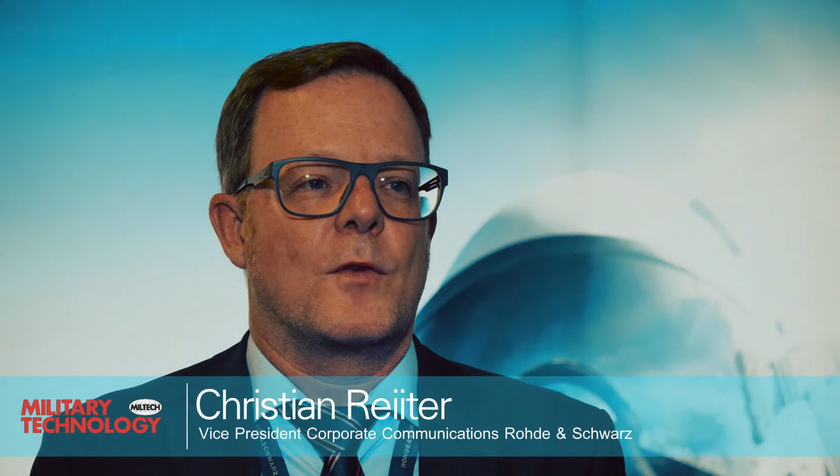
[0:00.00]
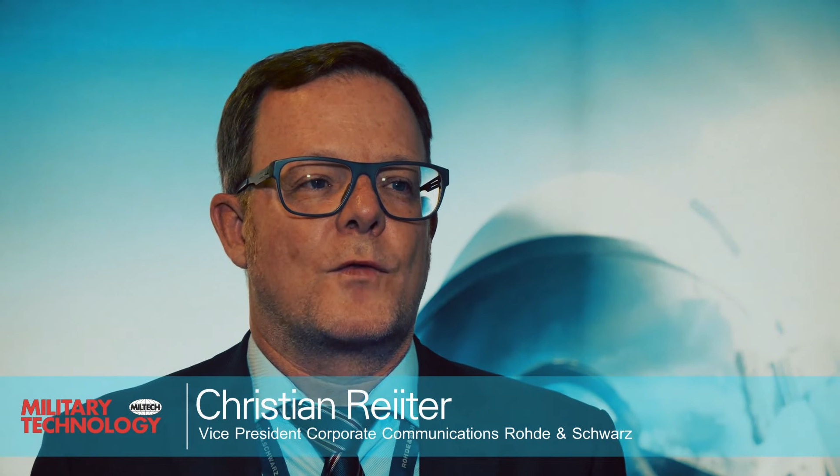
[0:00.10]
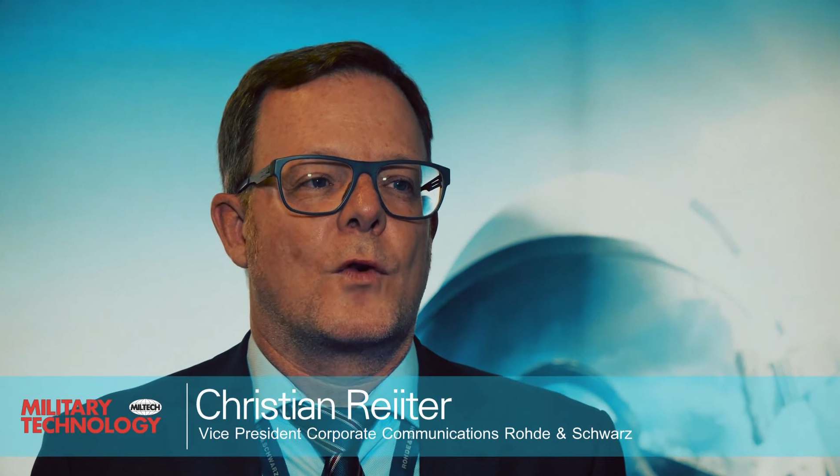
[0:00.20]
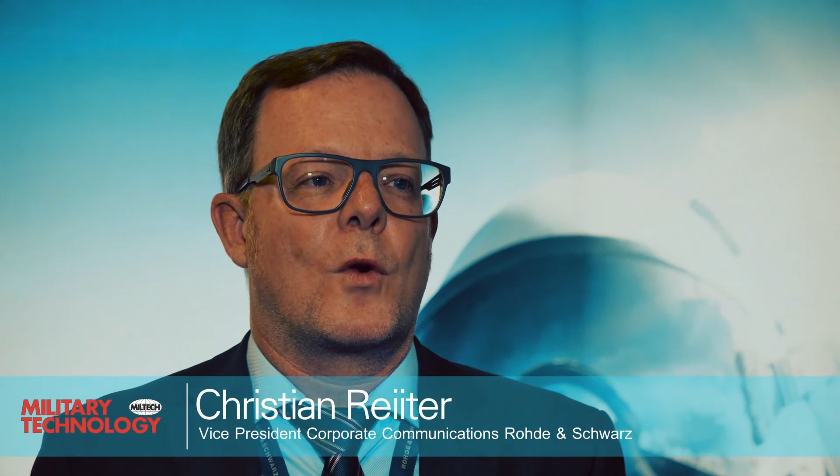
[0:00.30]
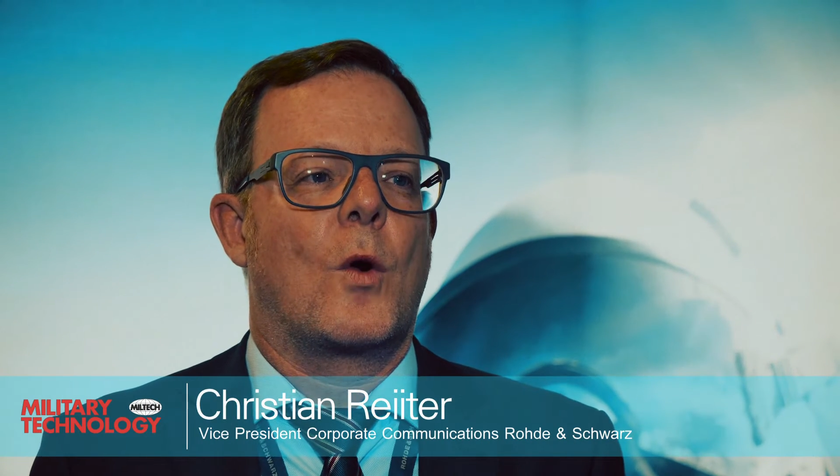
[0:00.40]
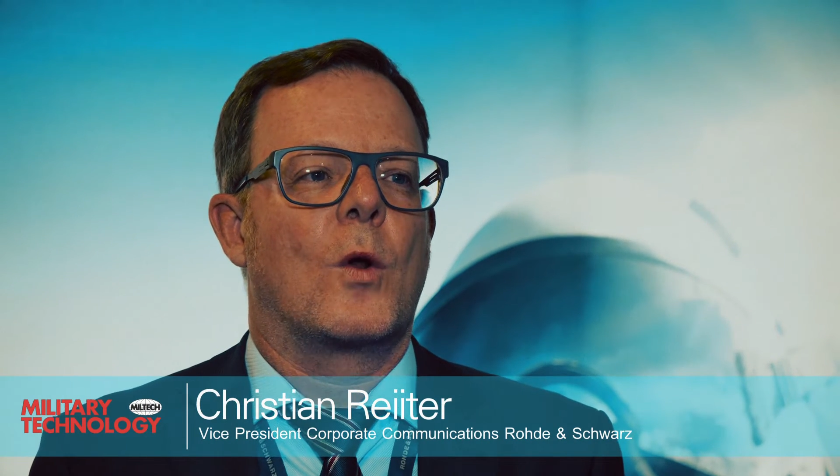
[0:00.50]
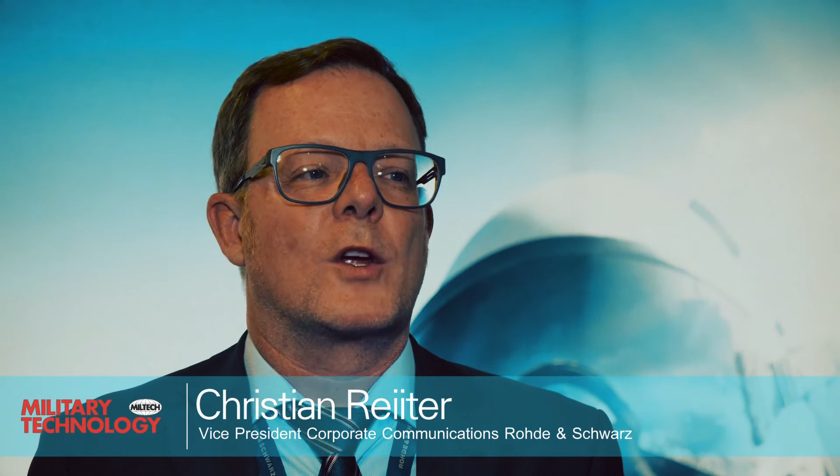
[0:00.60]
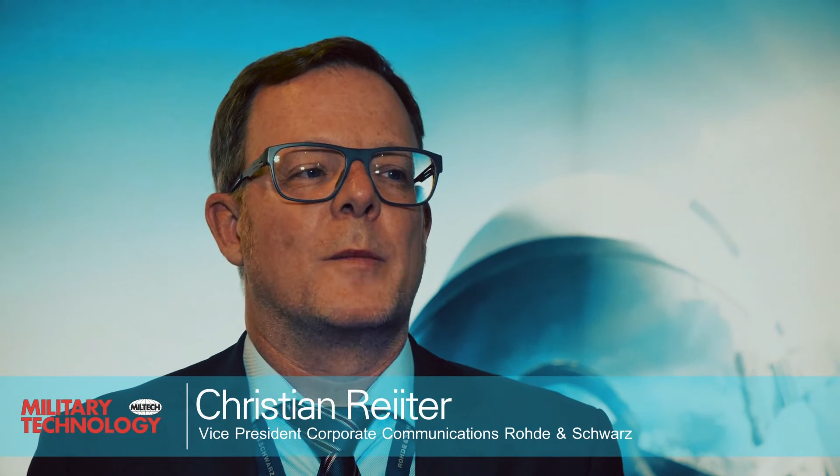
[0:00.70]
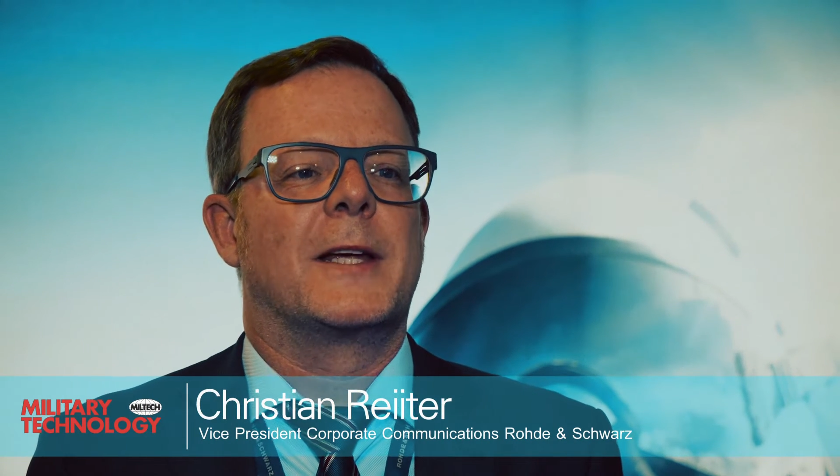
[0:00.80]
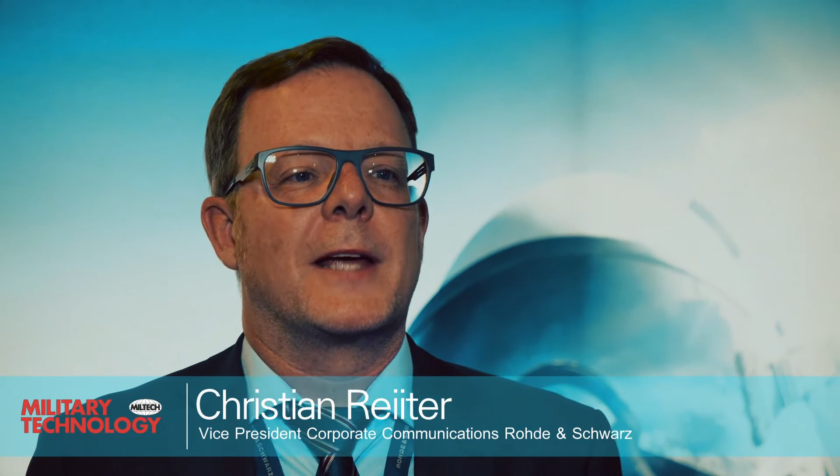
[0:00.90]
for all
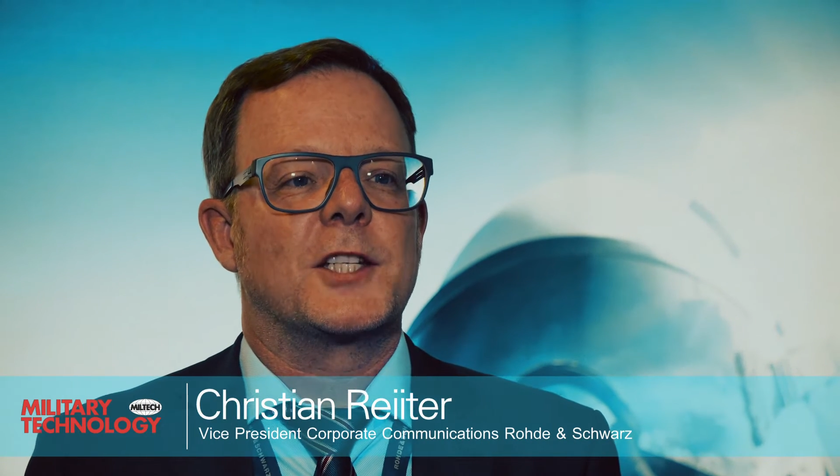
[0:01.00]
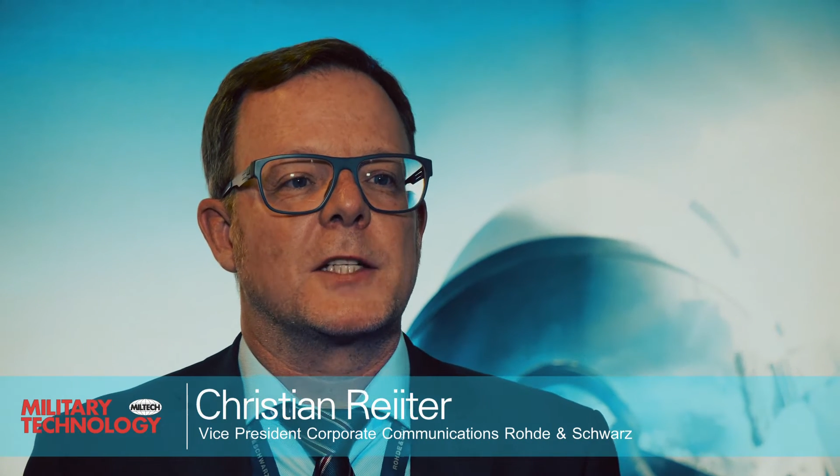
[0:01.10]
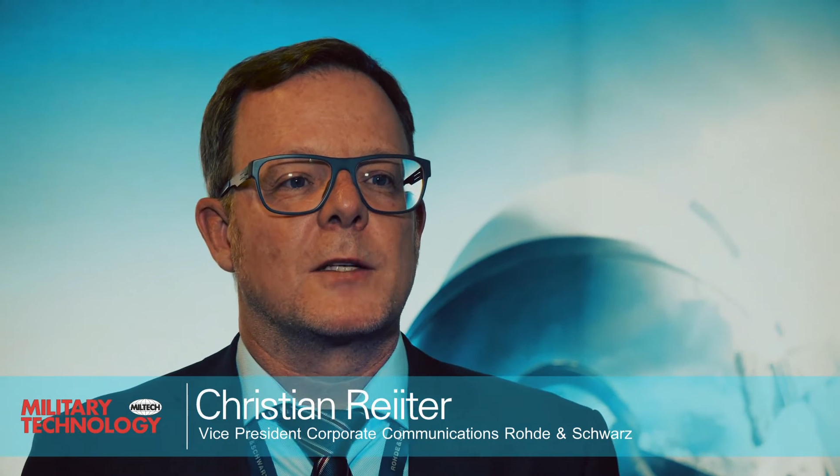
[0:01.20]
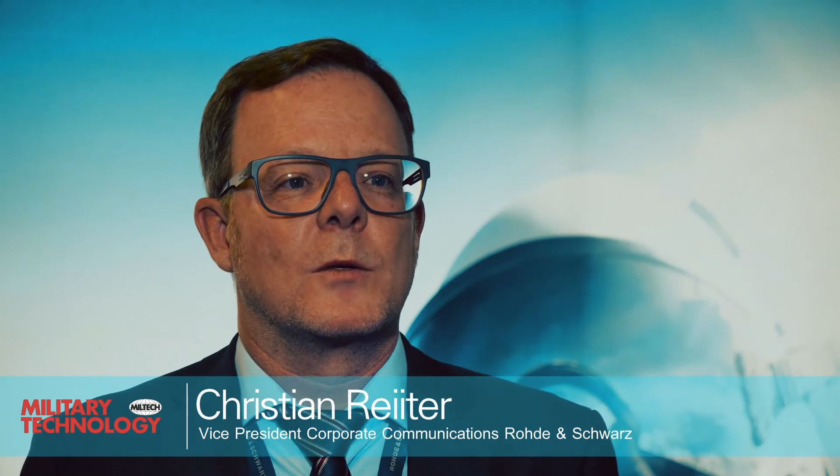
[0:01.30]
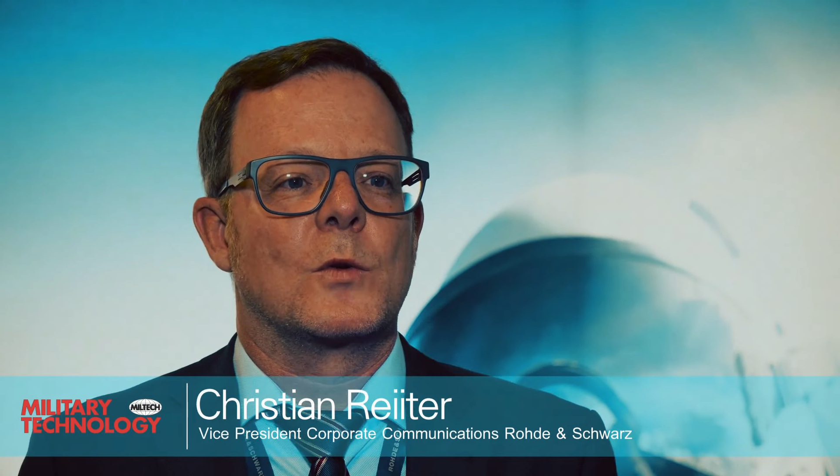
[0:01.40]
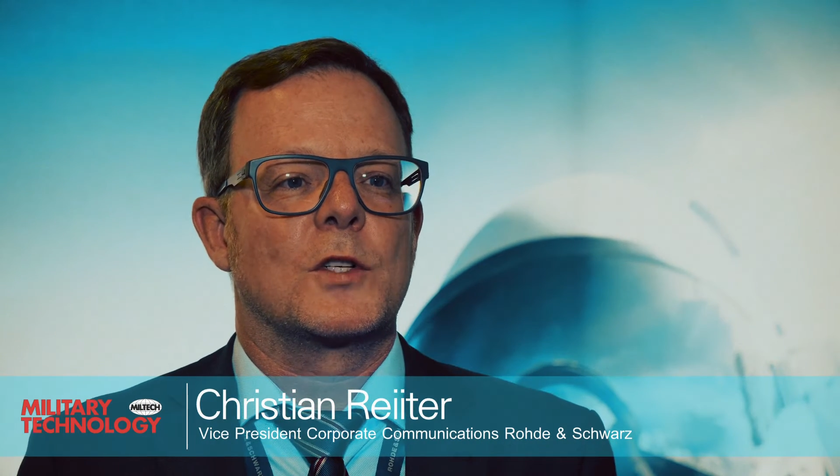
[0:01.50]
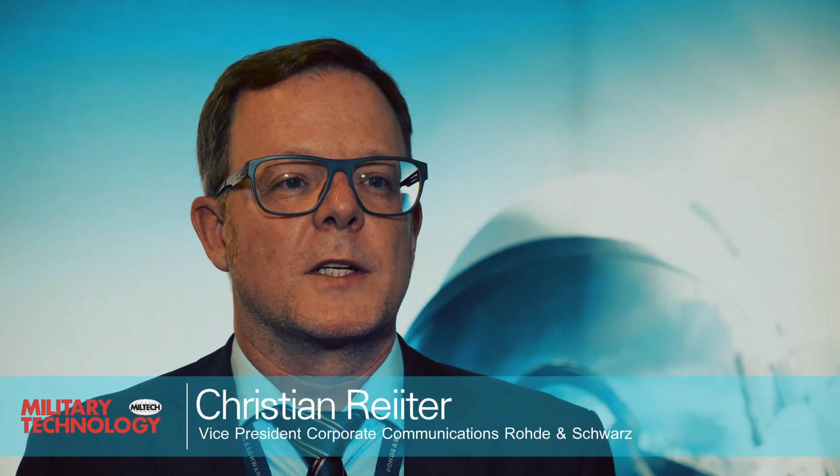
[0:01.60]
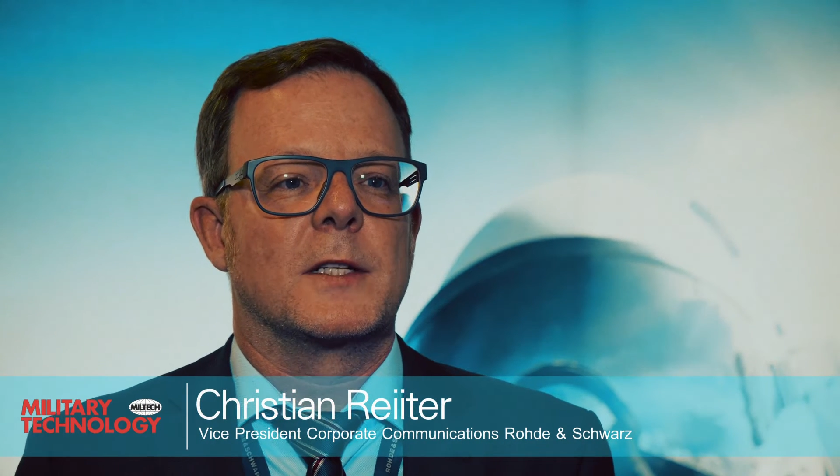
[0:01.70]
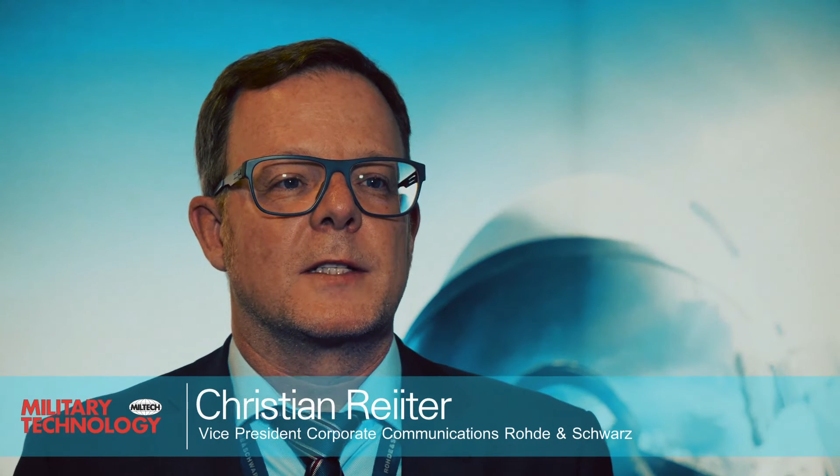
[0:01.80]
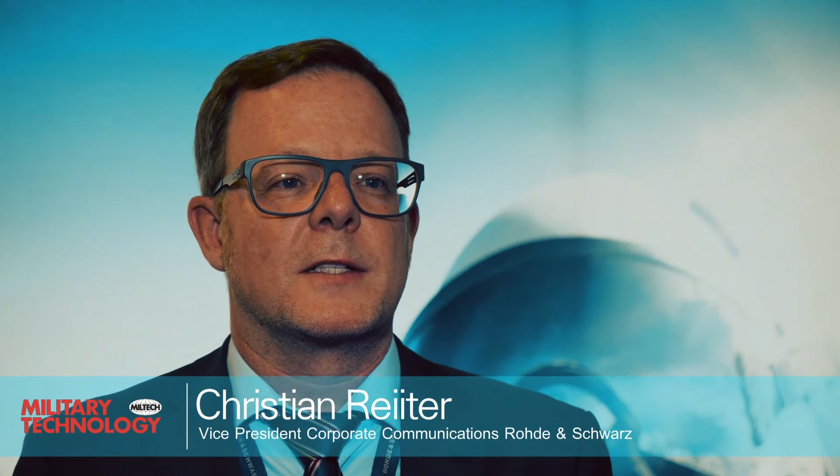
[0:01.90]
communication
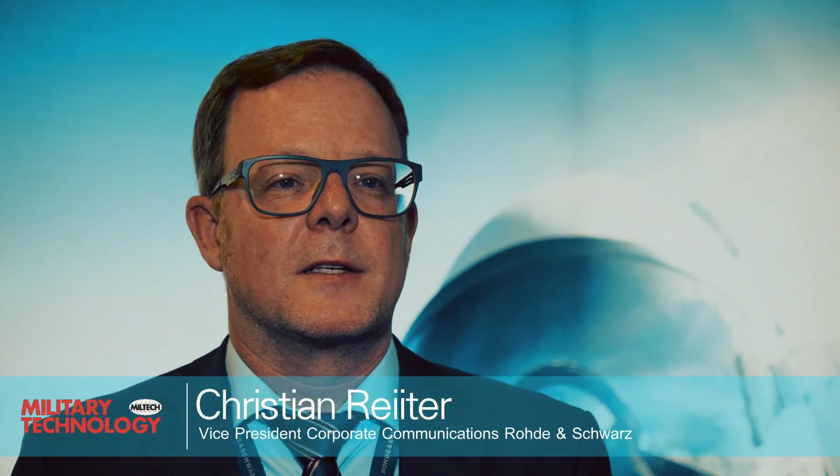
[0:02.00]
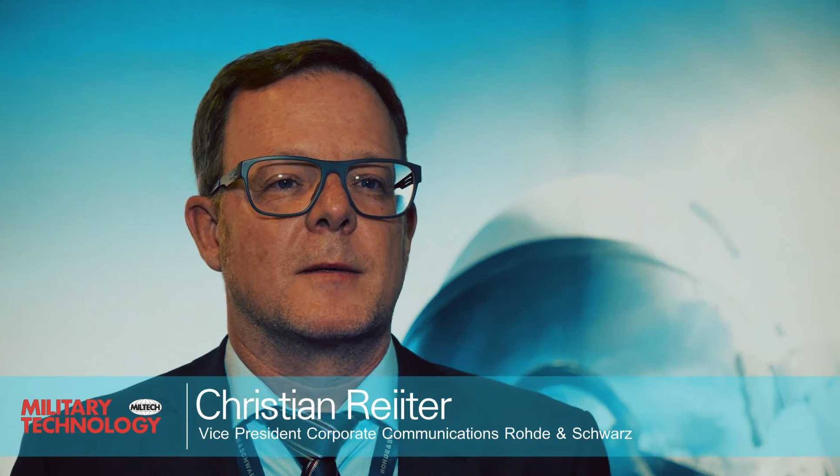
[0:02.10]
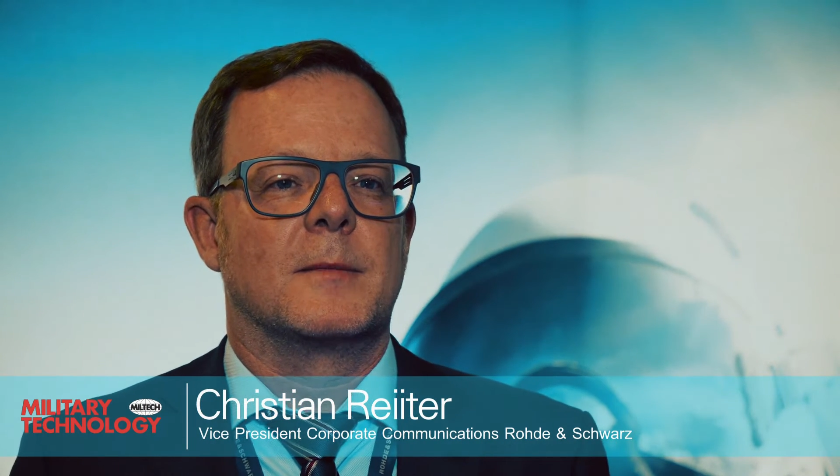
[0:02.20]
solutions,